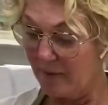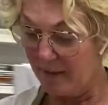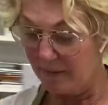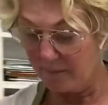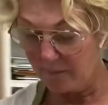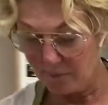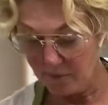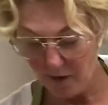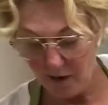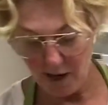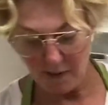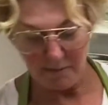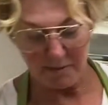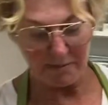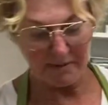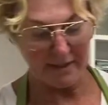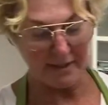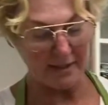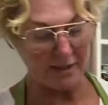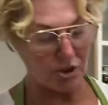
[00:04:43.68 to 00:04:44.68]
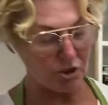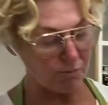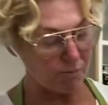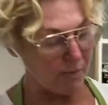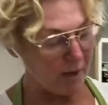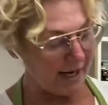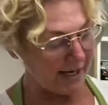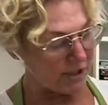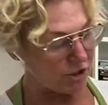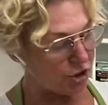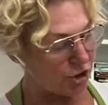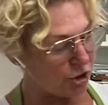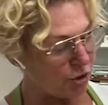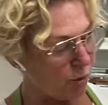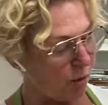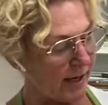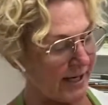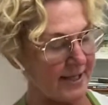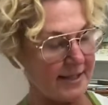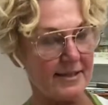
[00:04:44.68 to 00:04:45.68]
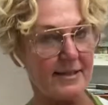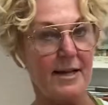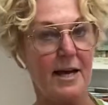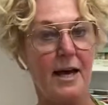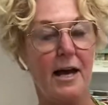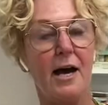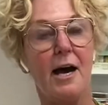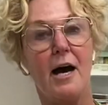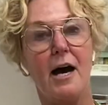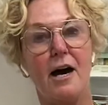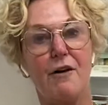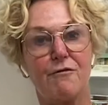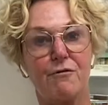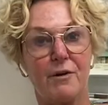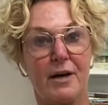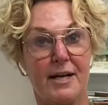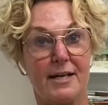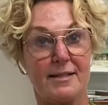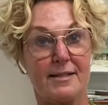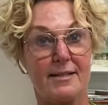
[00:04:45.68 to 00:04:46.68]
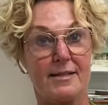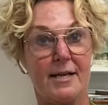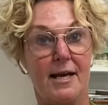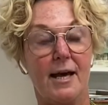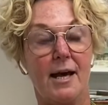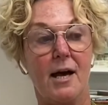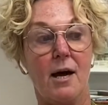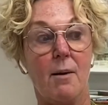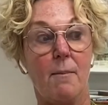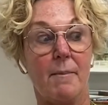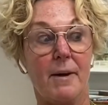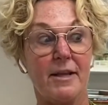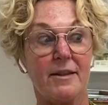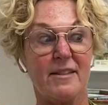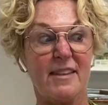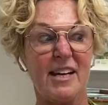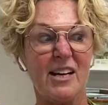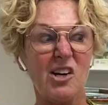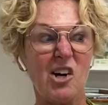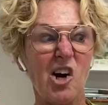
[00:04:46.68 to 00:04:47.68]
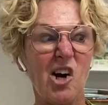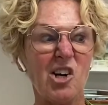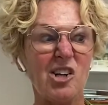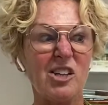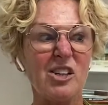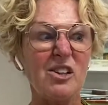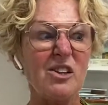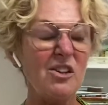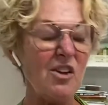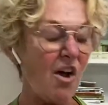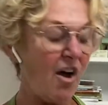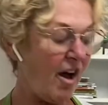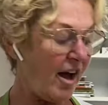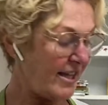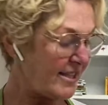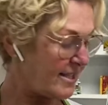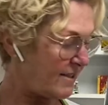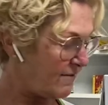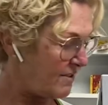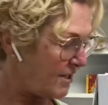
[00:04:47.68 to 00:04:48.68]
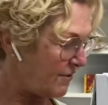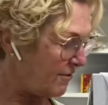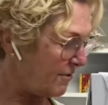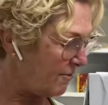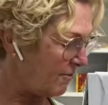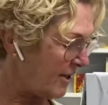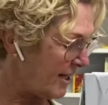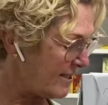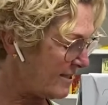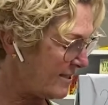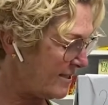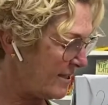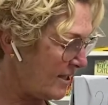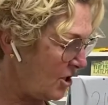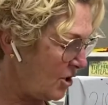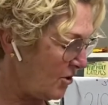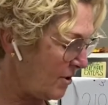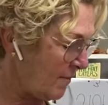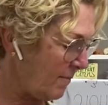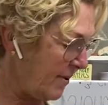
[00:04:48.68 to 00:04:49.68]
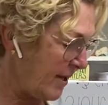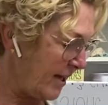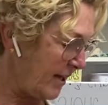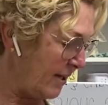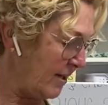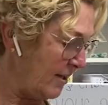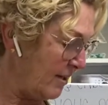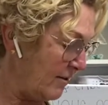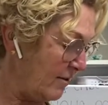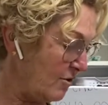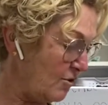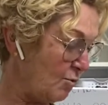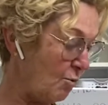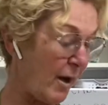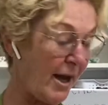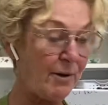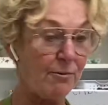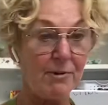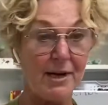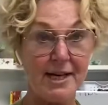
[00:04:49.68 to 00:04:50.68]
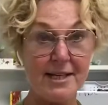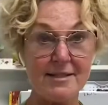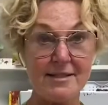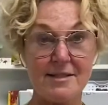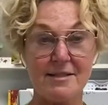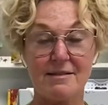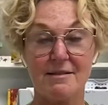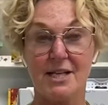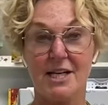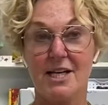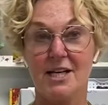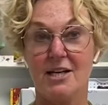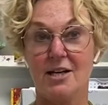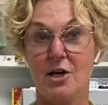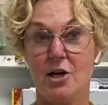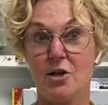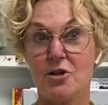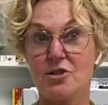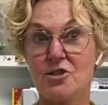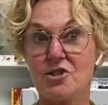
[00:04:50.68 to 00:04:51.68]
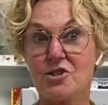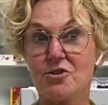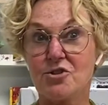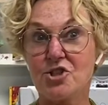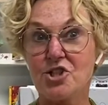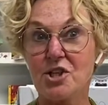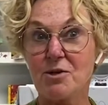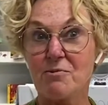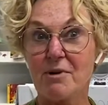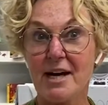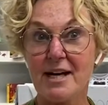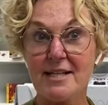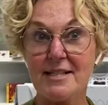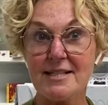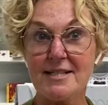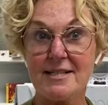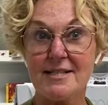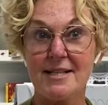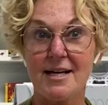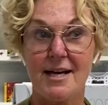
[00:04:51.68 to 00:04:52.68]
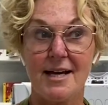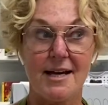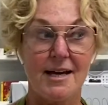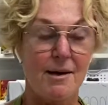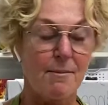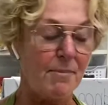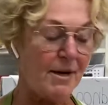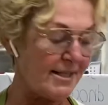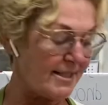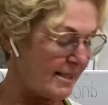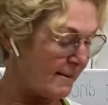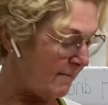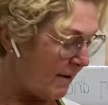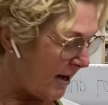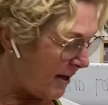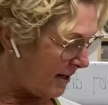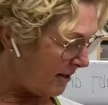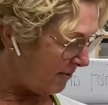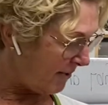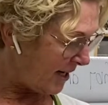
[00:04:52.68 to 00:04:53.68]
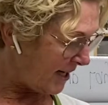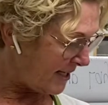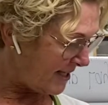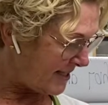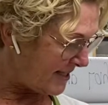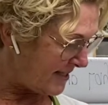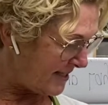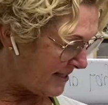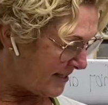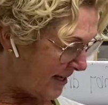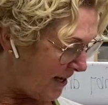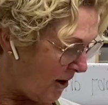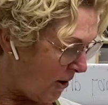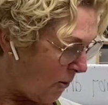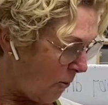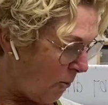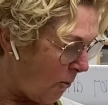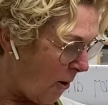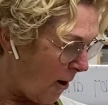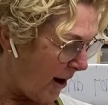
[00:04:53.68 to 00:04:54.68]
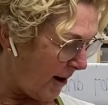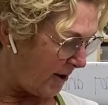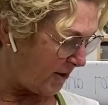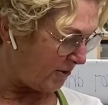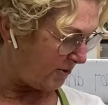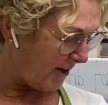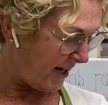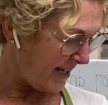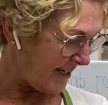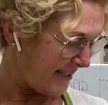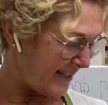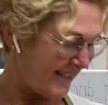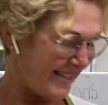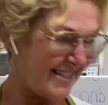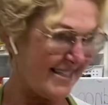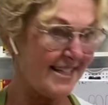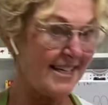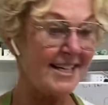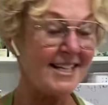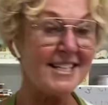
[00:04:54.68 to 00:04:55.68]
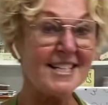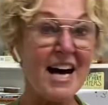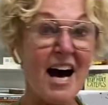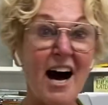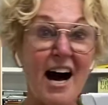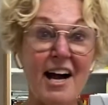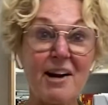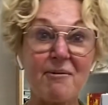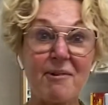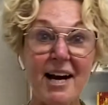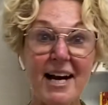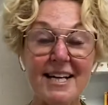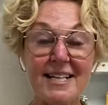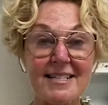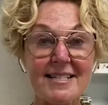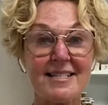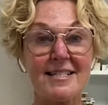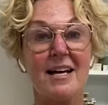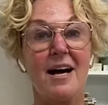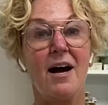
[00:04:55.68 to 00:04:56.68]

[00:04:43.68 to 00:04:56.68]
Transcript: probably my choice of rice, but there are lots of different rices that you can pick. There's white rice, sushi rice, basmati rice, wild rice, Thai rice,